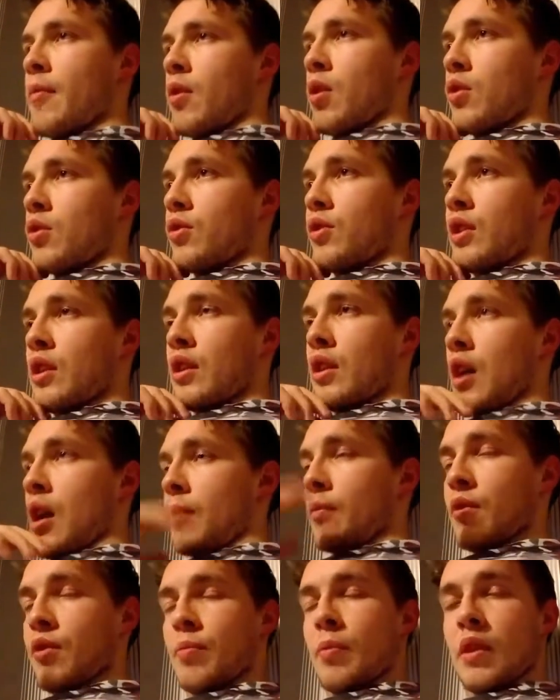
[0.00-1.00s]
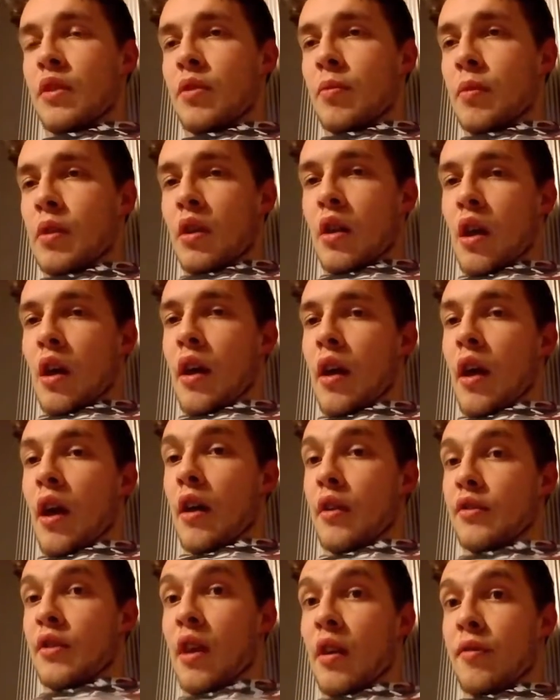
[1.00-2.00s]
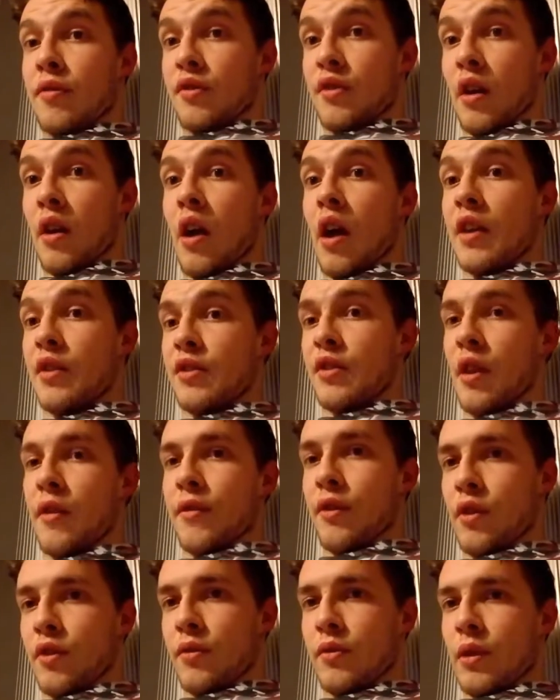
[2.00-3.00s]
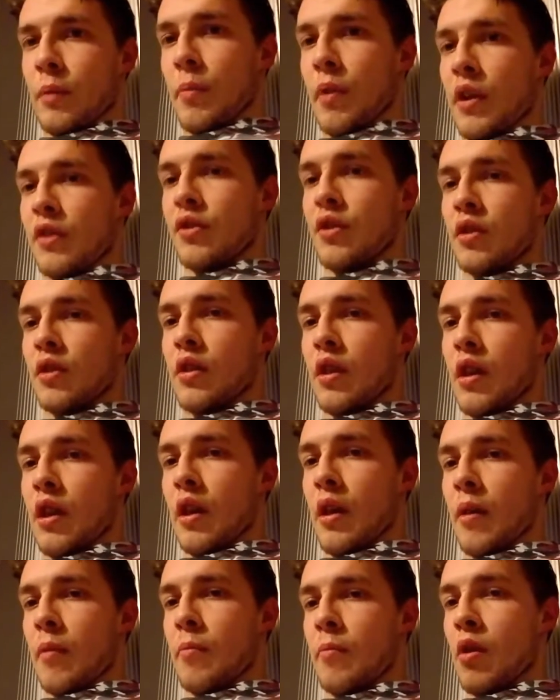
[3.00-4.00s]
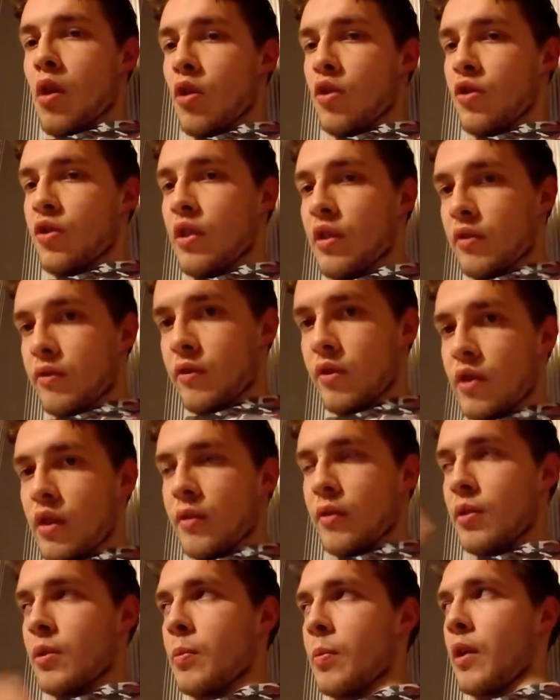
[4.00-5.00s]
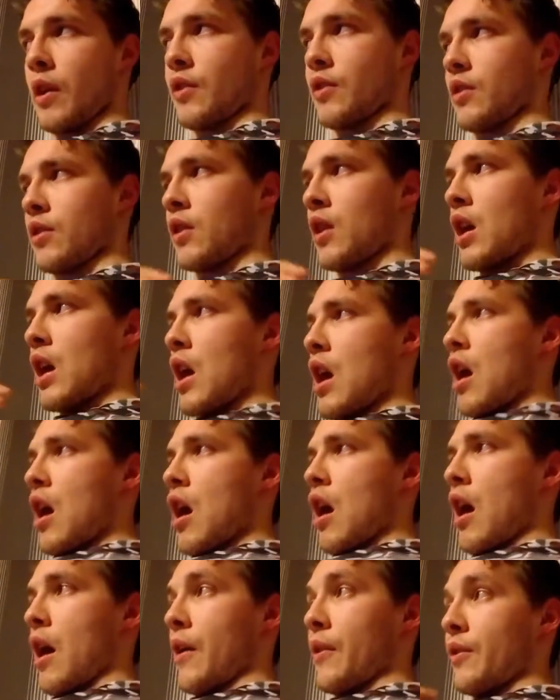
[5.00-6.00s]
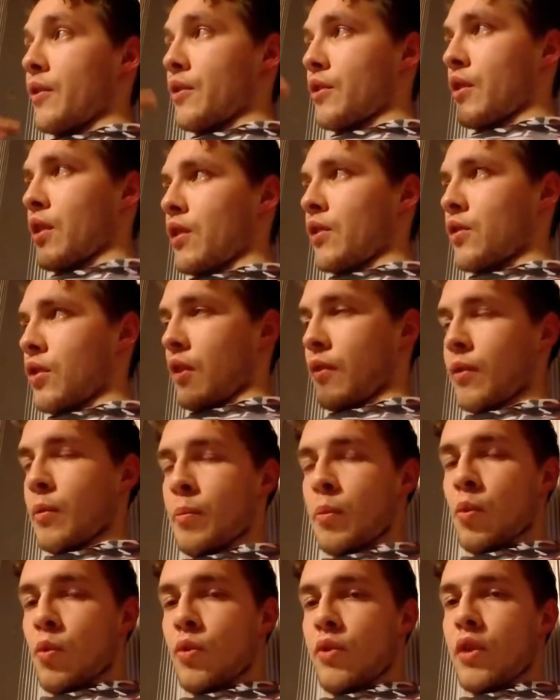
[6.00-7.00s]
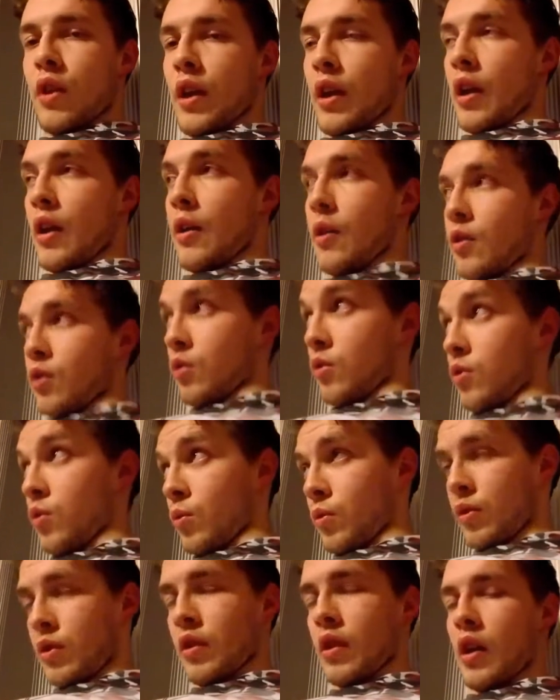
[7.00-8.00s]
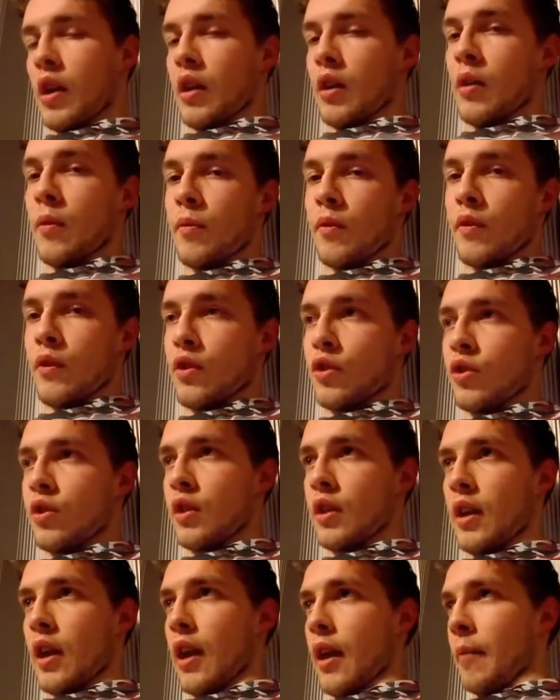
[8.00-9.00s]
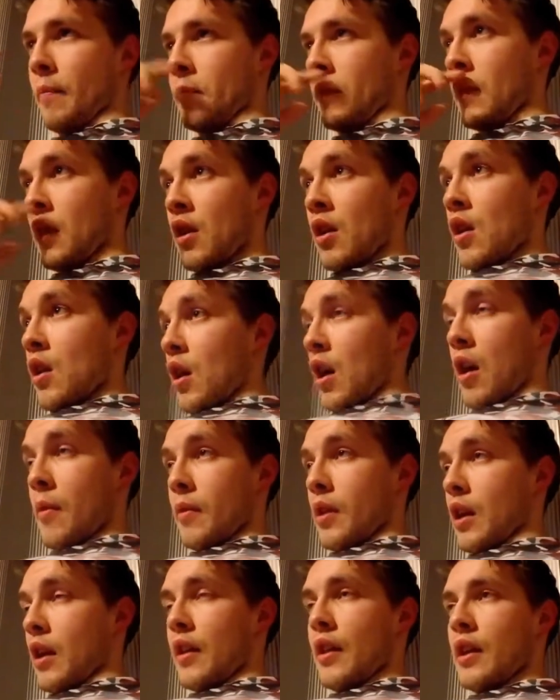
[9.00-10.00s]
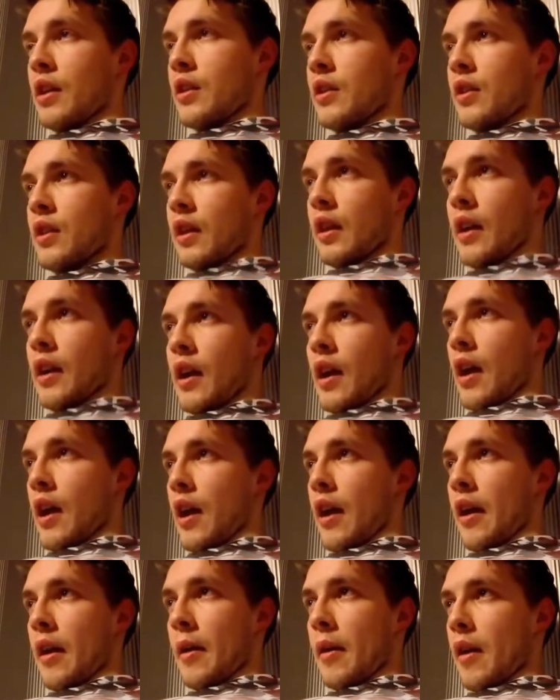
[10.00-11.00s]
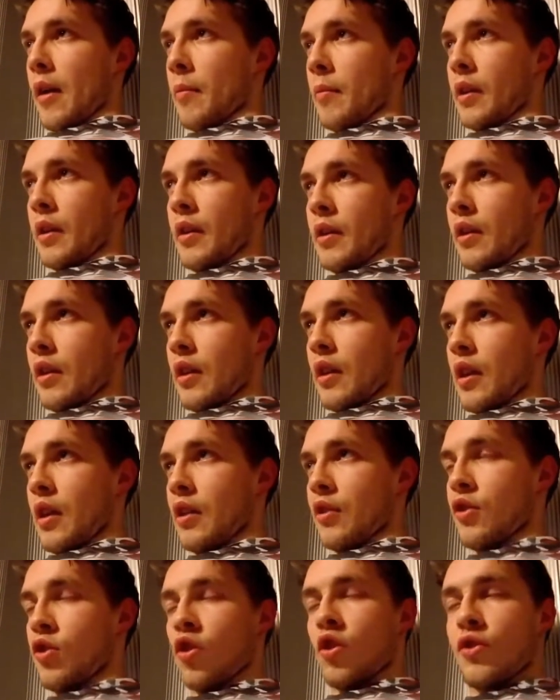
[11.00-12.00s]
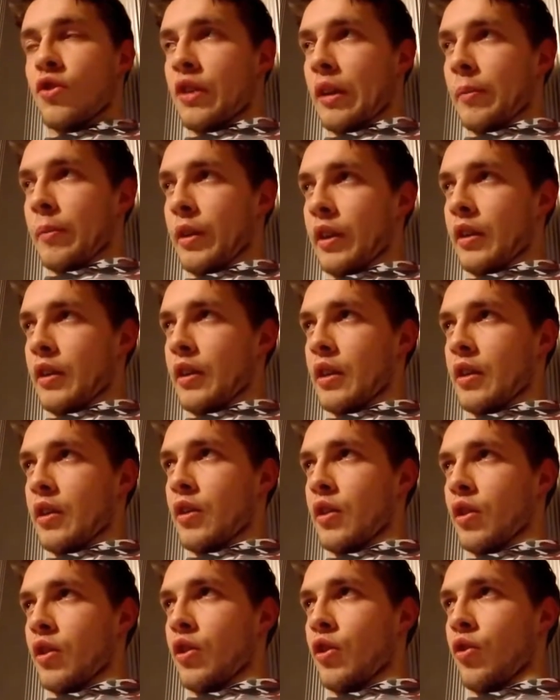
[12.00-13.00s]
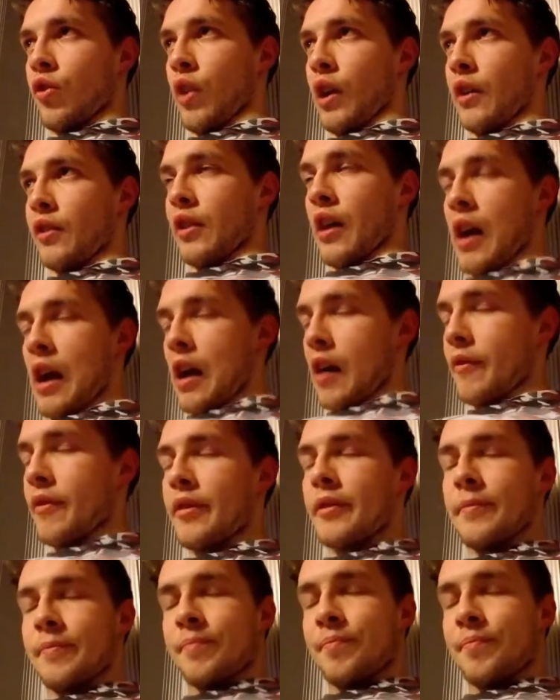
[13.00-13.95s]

honestly, come and speak to me. I suffered depression, partners suffered depression. I suffered both, so came virtually. I mean, at the end of the day, I mean, it's not something great to have.